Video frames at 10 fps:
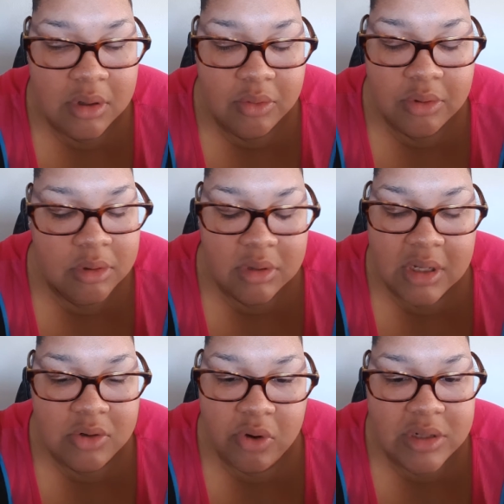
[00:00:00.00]
Now,
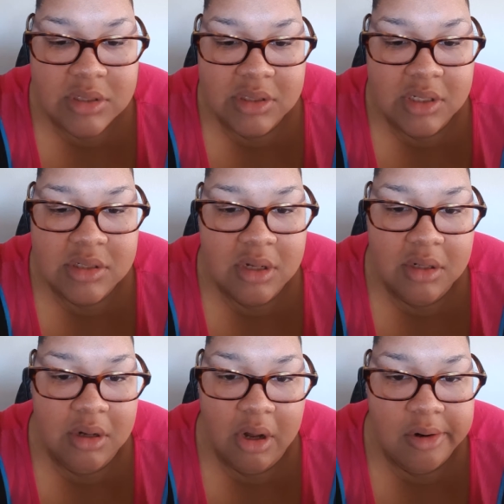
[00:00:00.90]
granted, that's
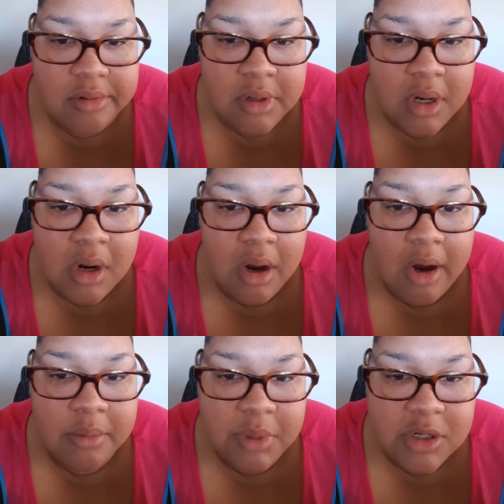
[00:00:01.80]
not all
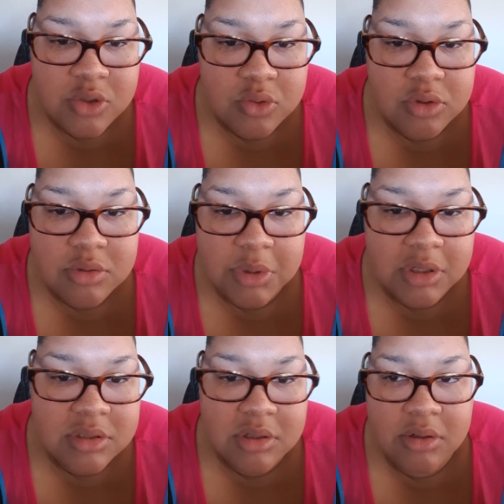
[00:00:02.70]
on my shoulders
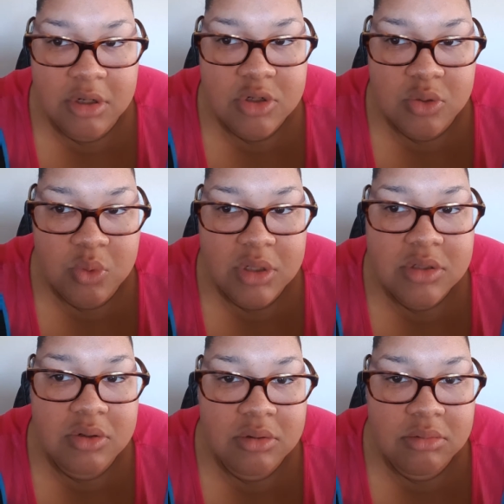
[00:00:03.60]
because they're nationwide,
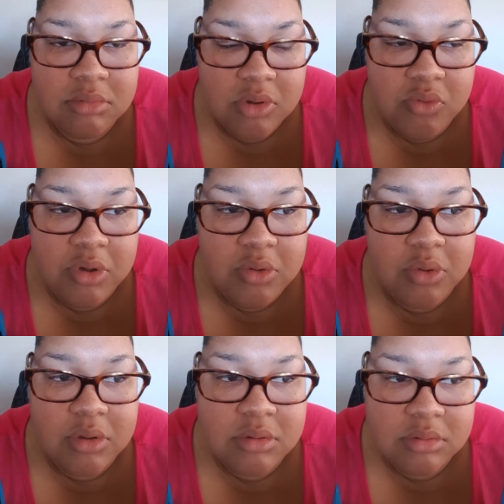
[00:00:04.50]
so the
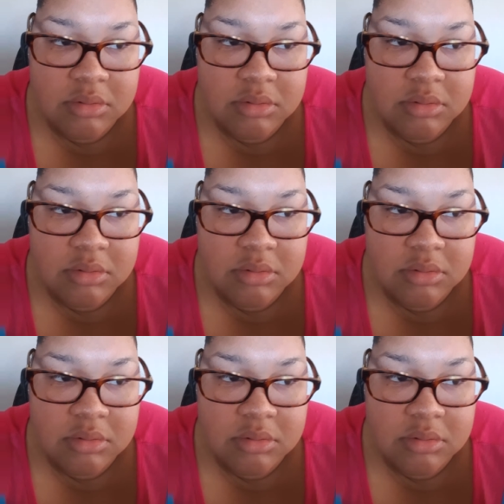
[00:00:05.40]
renewal